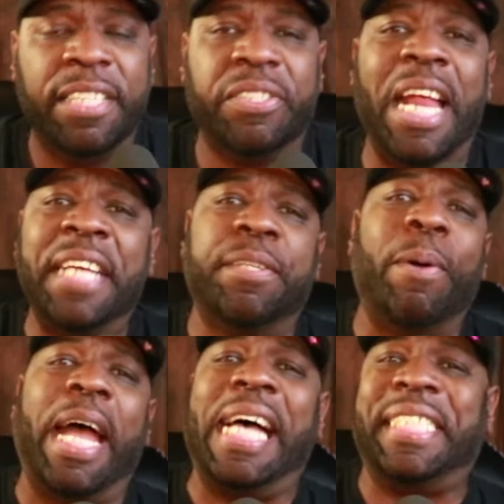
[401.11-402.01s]
So that's the
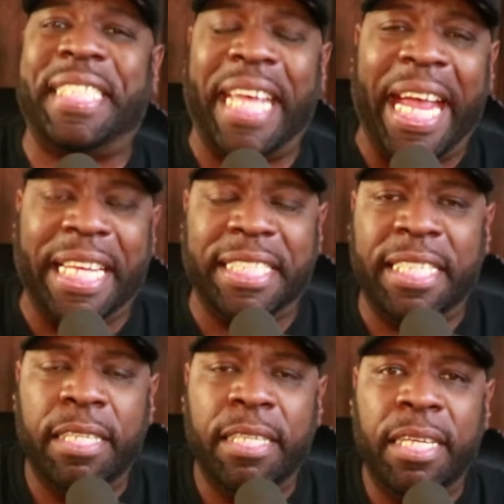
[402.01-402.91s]
way I see
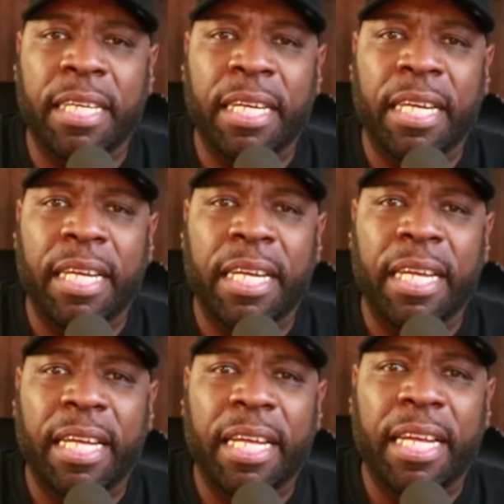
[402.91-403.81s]
it.
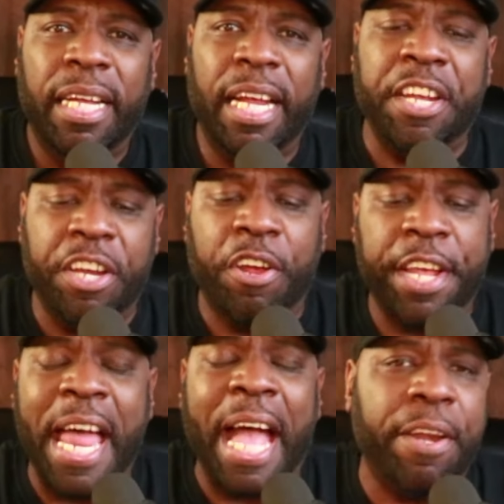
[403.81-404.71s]
You know,
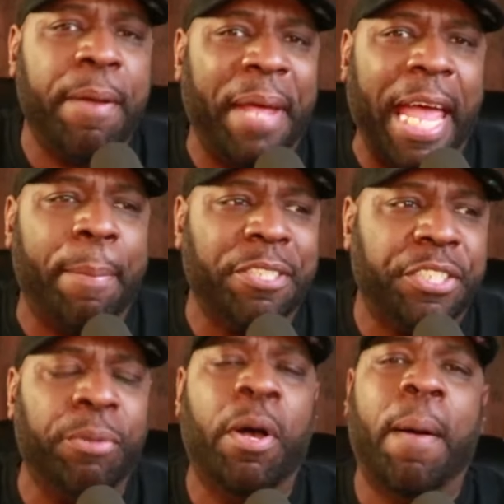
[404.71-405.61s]
you're not going to be able
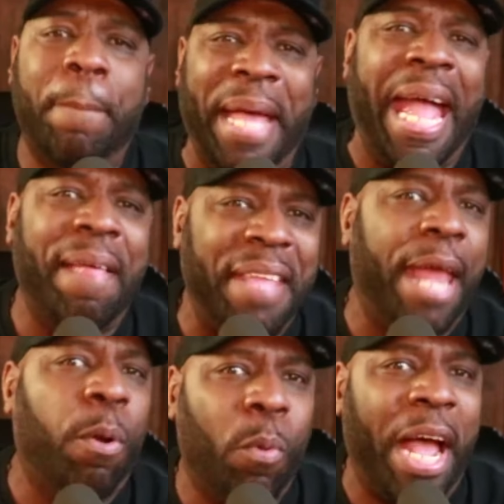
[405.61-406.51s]
to ban
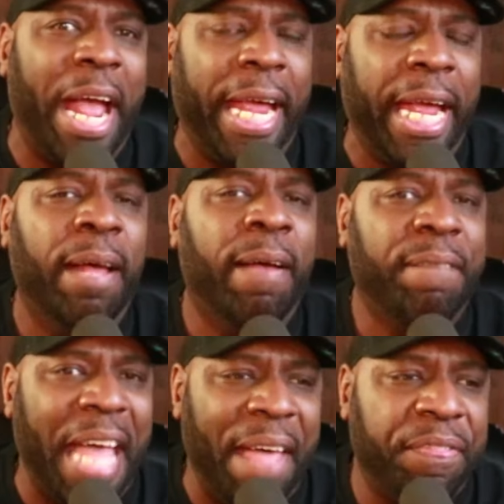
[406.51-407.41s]
that away.
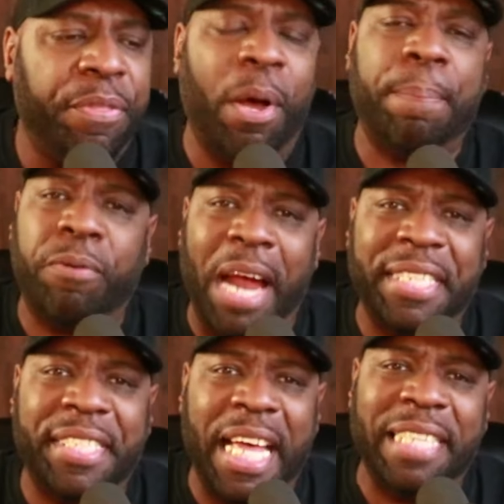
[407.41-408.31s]
That thought
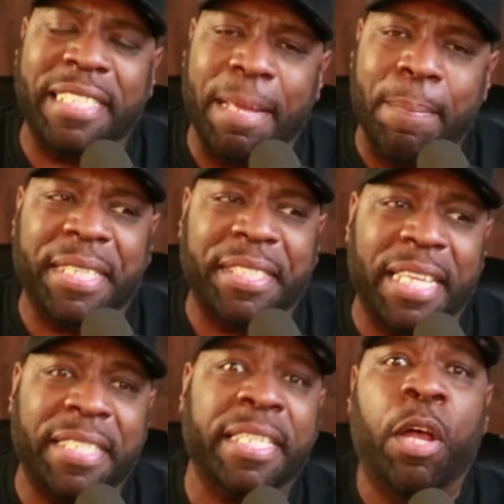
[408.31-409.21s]
process that makes
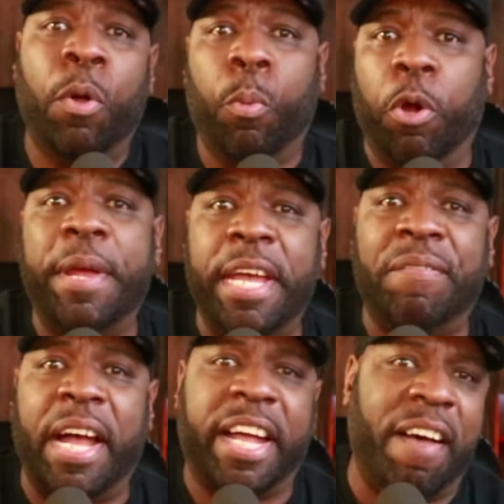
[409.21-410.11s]
us worry
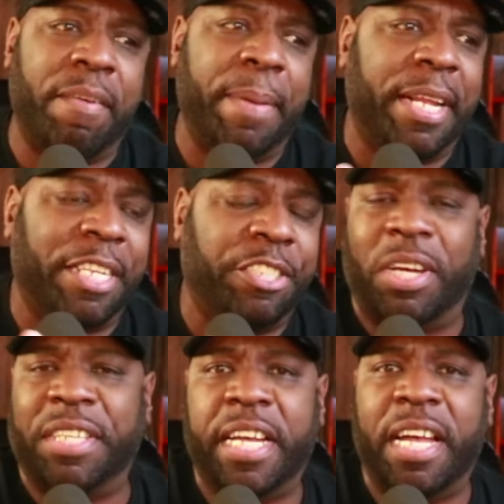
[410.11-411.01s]
of our government,
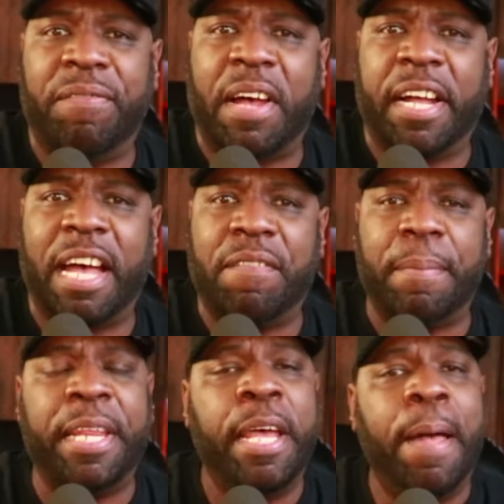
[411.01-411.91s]
untrusting of our
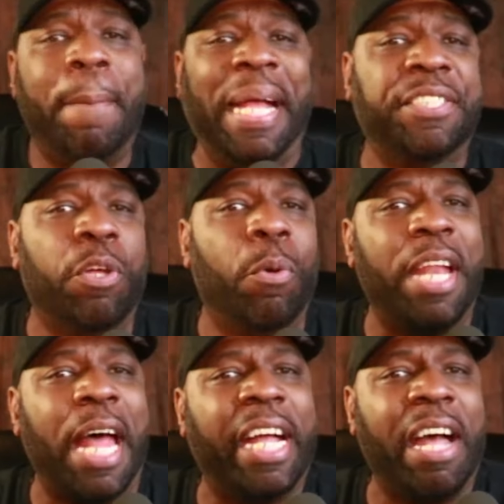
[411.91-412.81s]
government, based on
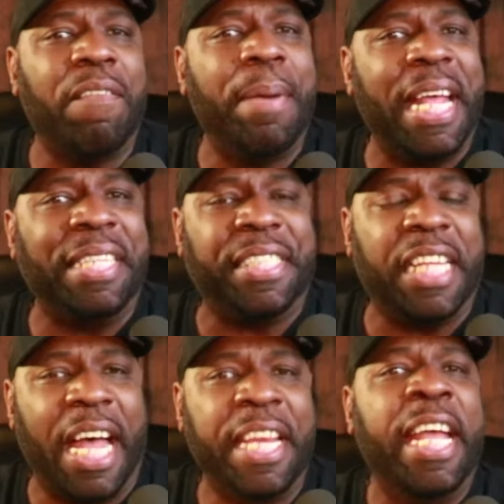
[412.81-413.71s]
what our government has
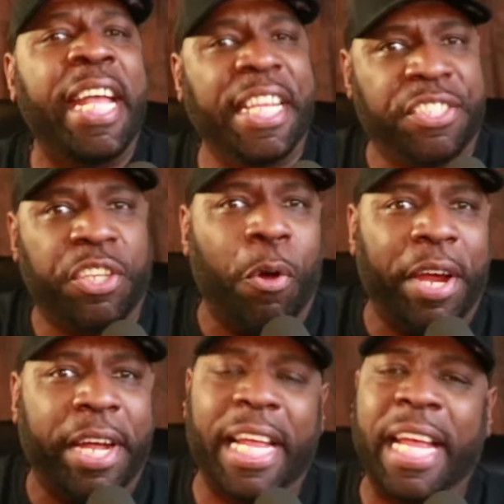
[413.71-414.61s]
done
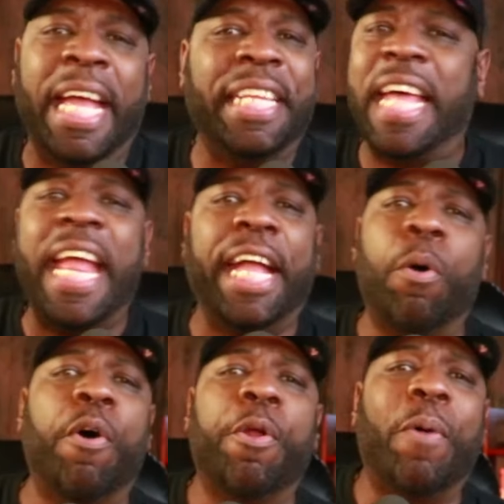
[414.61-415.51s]
historically, that ain't
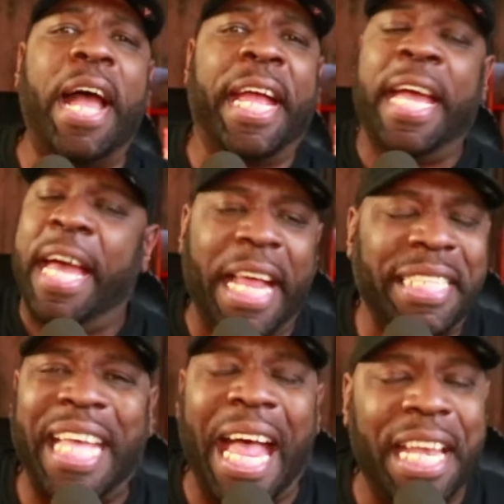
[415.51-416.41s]
going away. And
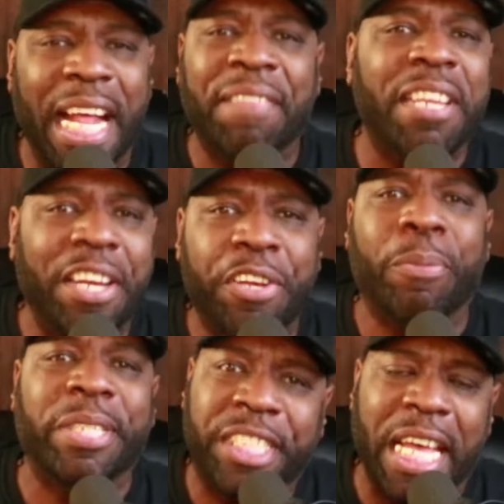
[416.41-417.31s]
that's got nothing to
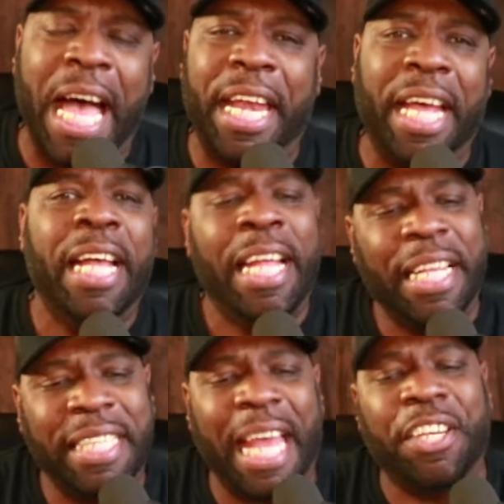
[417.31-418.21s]
do with China.
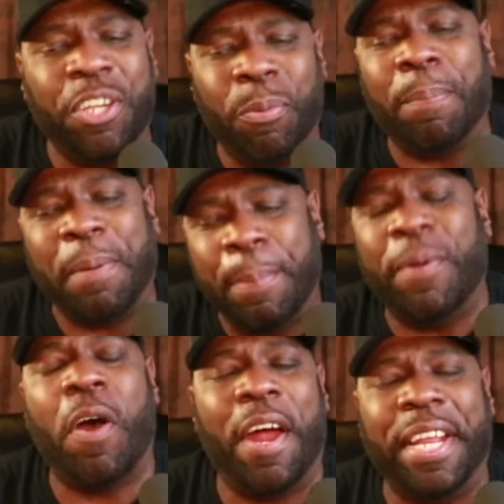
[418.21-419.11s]
That's got to do with
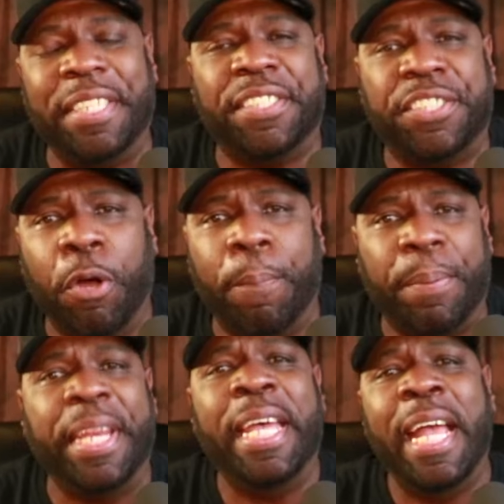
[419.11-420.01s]
people aren't as
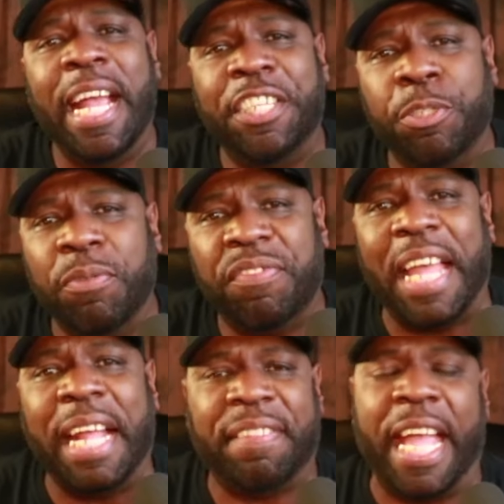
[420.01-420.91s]
stupid as you
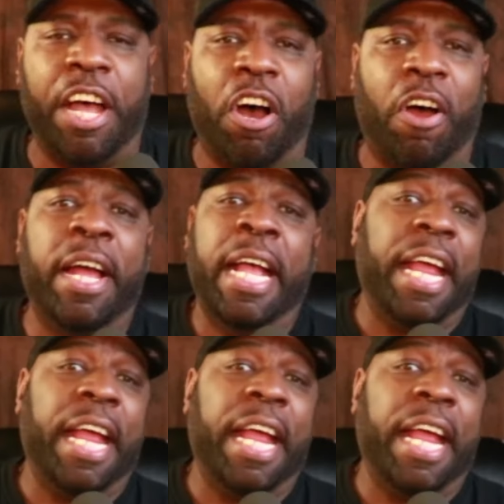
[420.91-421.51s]
think they are.